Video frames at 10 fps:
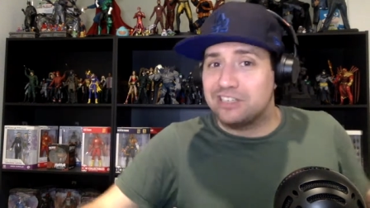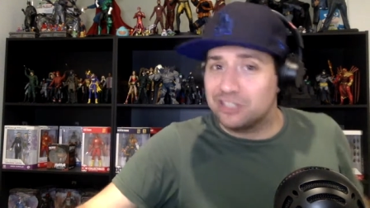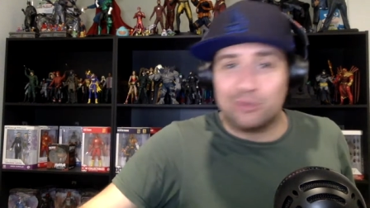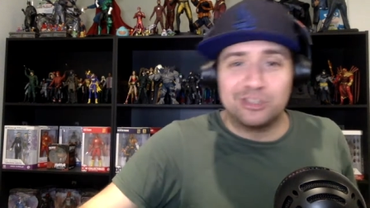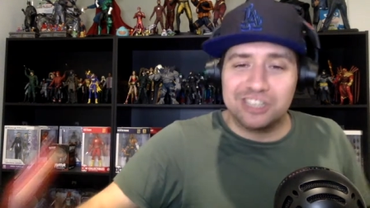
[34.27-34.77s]

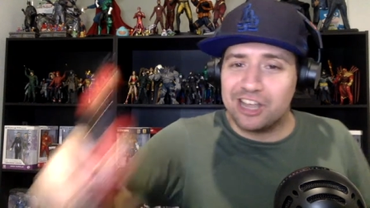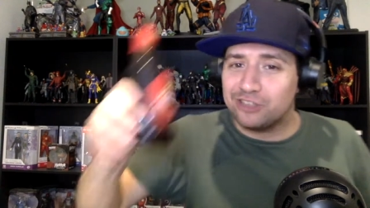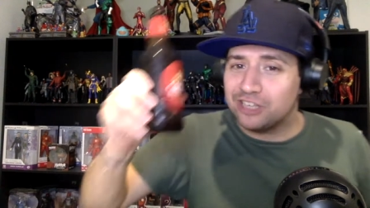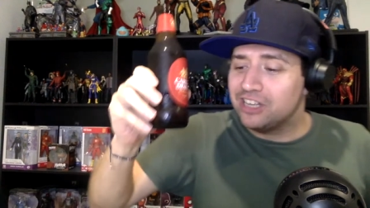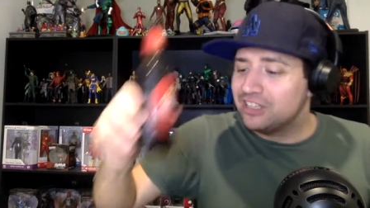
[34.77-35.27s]
So it's going to
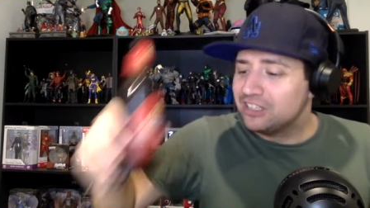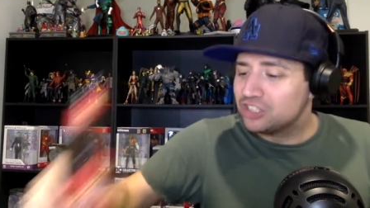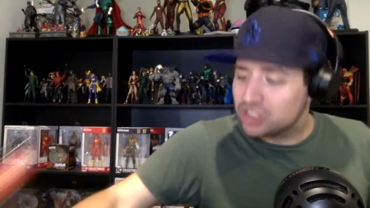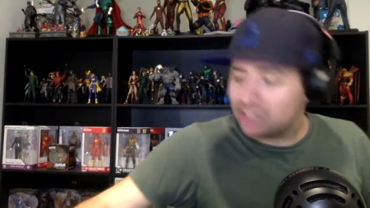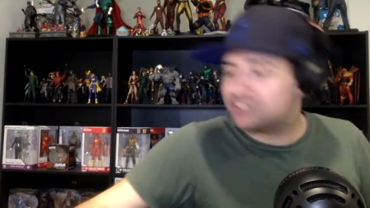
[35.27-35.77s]
go
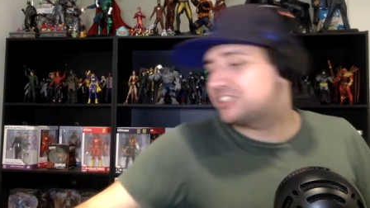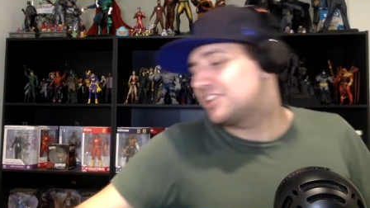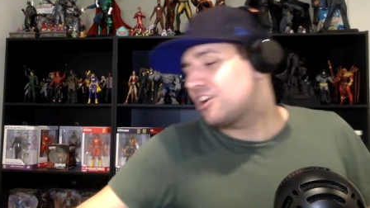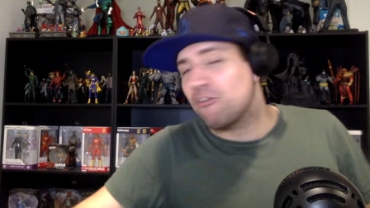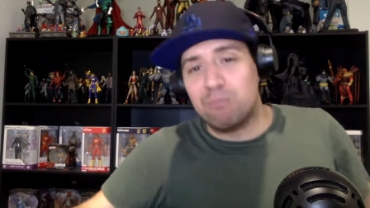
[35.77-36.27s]
shots
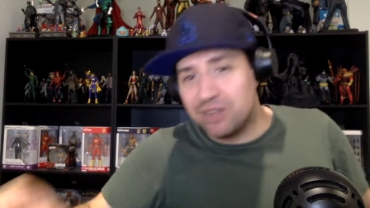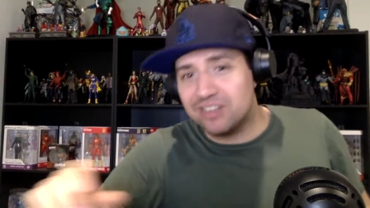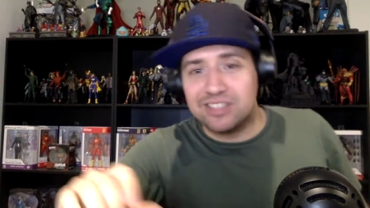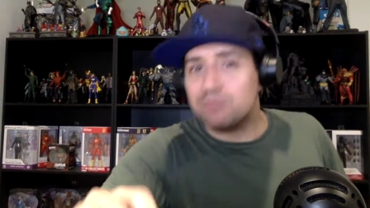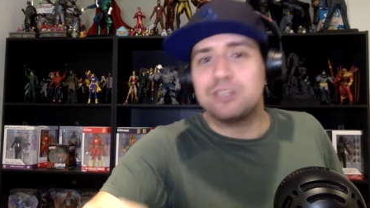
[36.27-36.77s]
of beer,
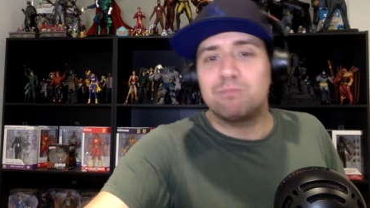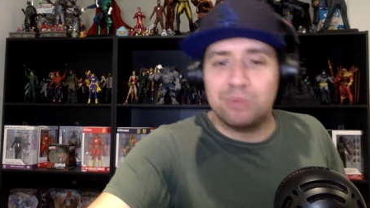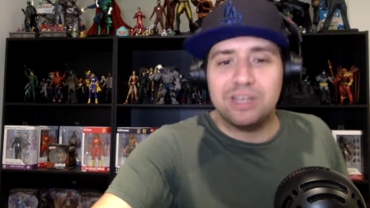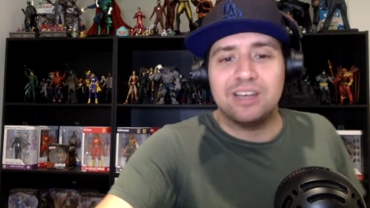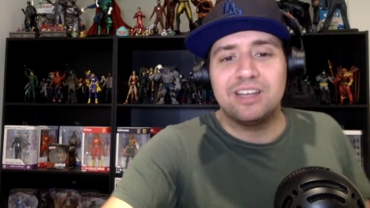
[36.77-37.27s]
sips of
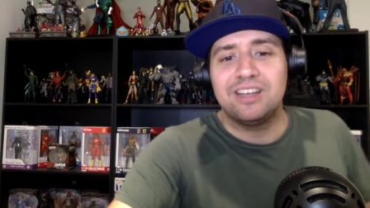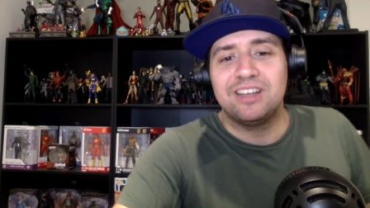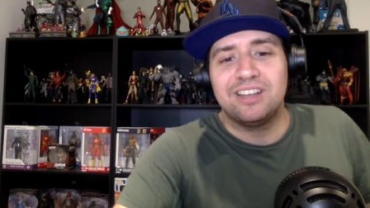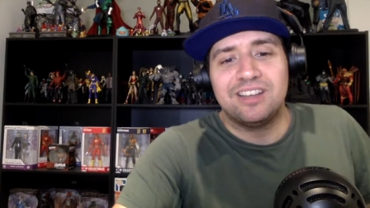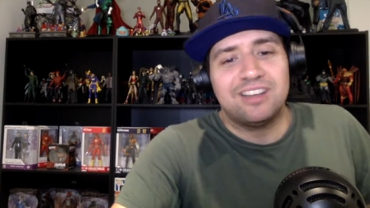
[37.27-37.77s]
beer.
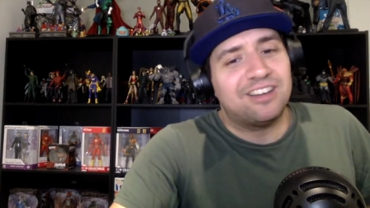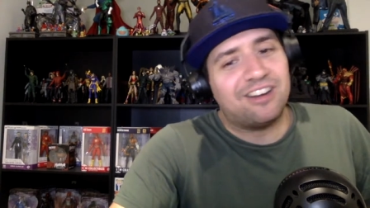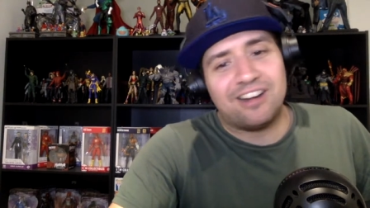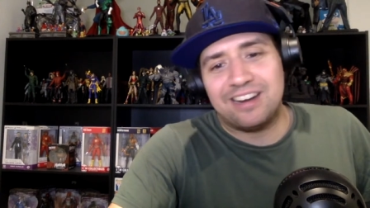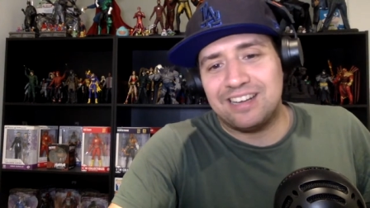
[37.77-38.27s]

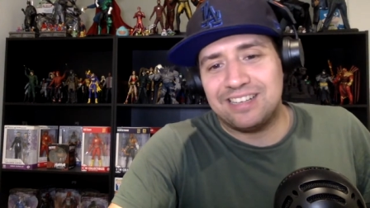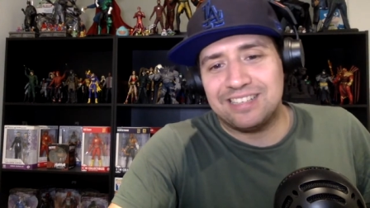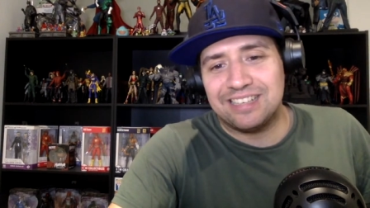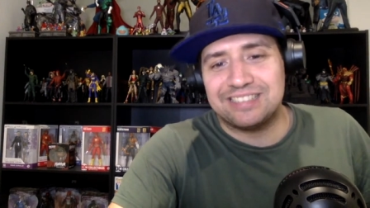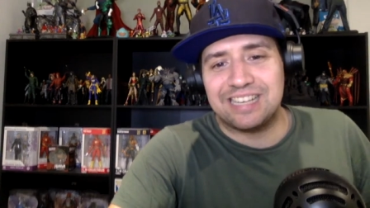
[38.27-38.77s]
All right,
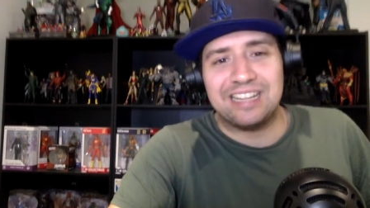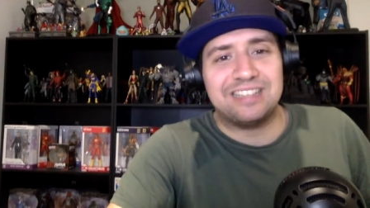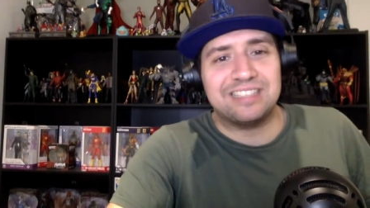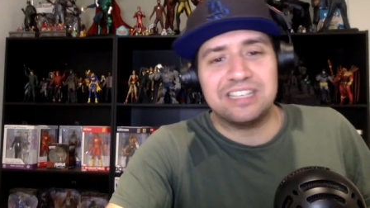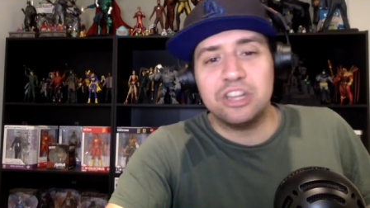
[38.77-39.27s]
let's get
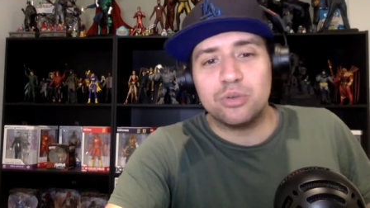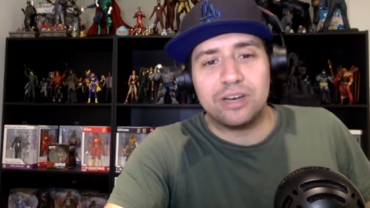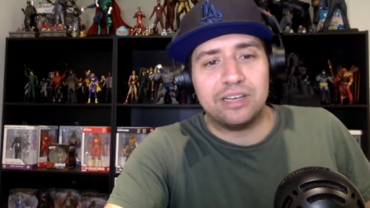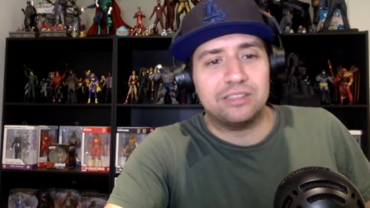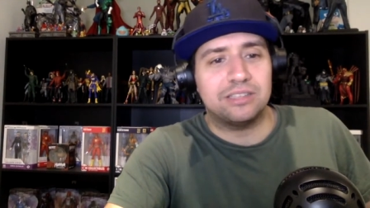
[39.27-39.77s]
this in
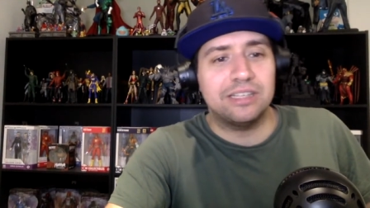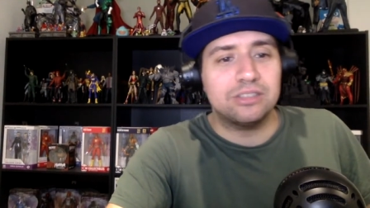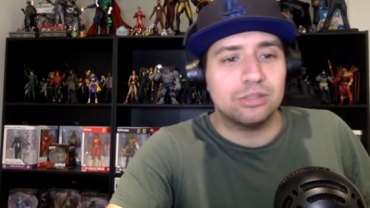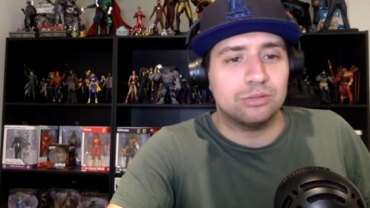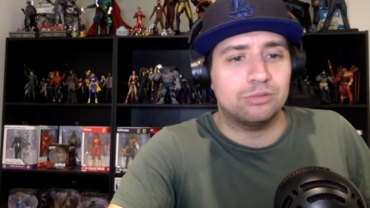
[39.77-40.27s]
three, in
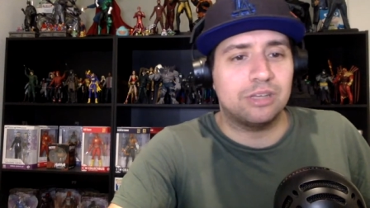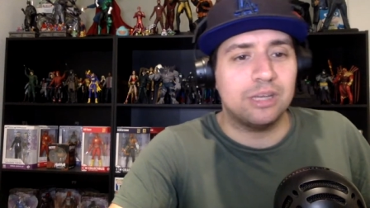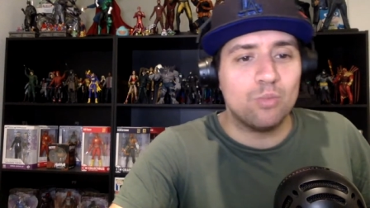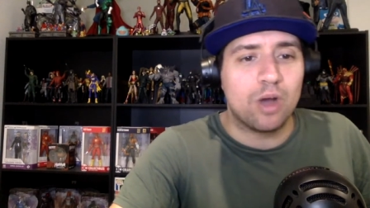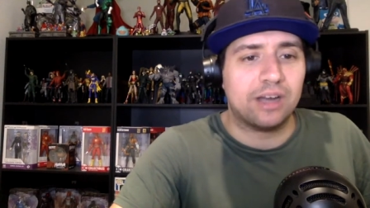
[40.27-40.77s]
two,
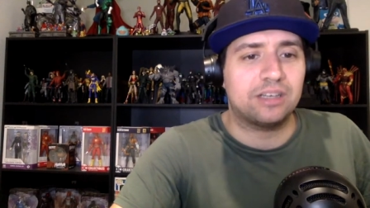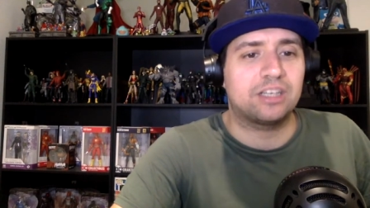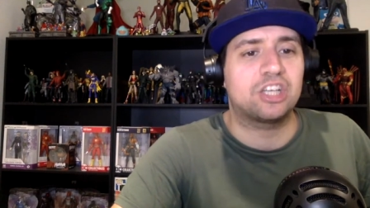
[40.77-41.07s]
in one.